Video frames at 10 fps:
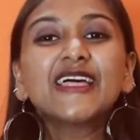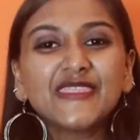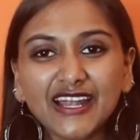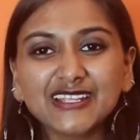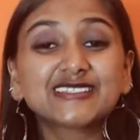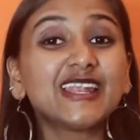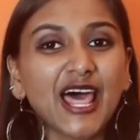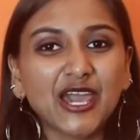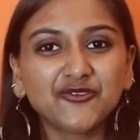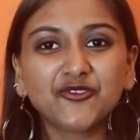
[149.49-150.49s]
That is the
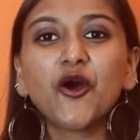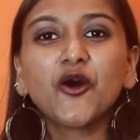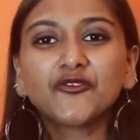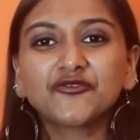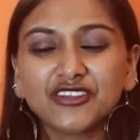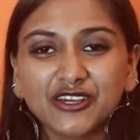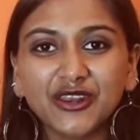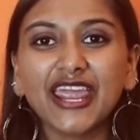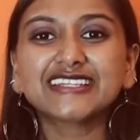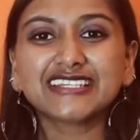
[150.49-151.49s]
life of the
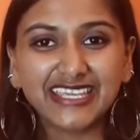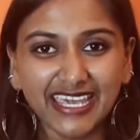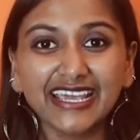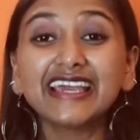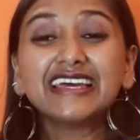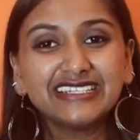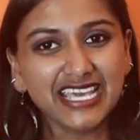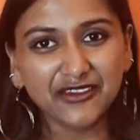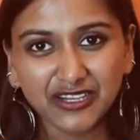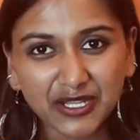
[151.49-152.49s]
great King
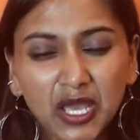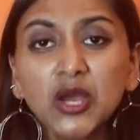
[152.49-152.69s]
David.